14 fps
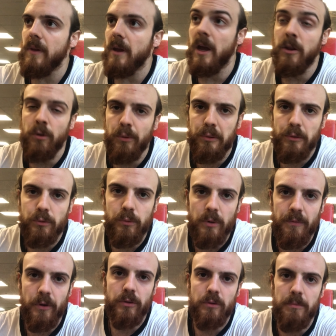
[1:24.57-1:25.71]
and also to
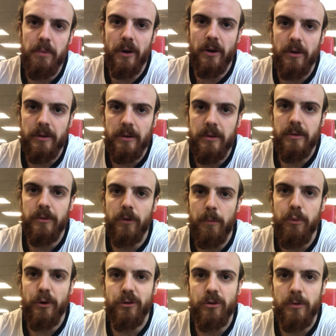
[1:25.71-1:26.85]
avoid to buckle under
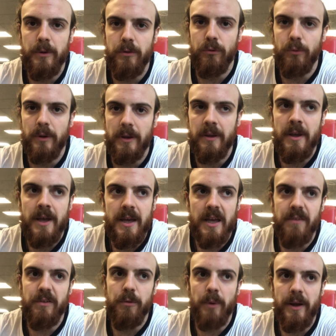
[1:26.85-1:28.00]
pressure when you're doing
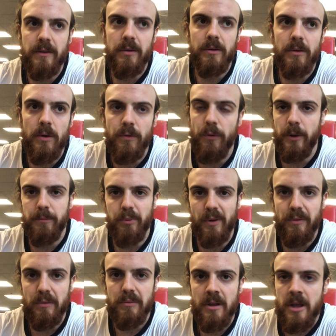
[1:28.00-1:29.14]
heavyweight overhead
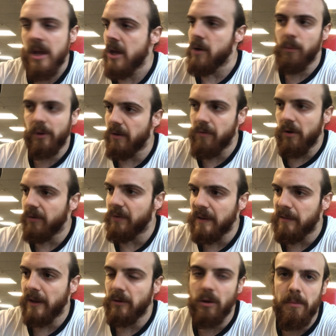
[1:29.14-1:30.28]
presses, whatever, if it's
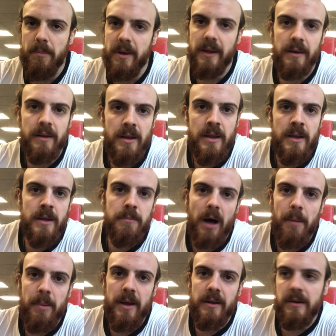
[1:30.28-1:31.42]
like dumbbell,
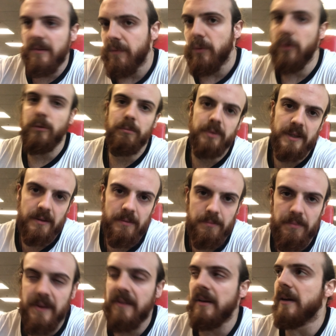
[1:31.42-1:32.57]
barbell, in front, B
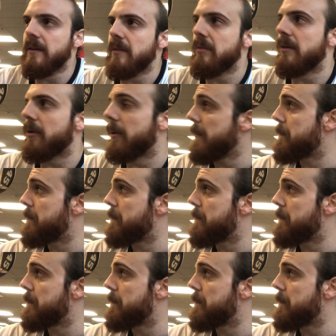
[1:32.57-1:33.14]
T N, et cetera.